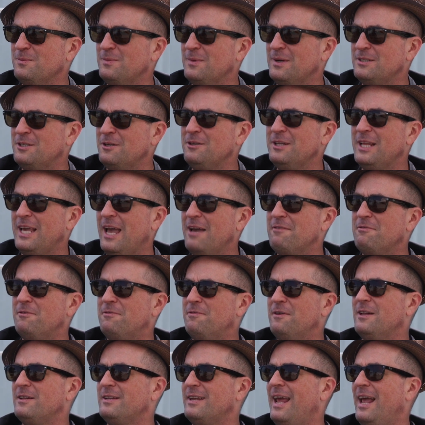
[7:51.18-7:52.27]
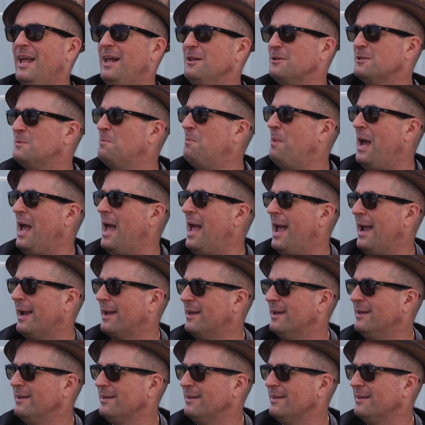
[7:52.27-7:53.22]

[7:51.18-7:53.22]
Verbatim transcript: I certainly haven't felt held back.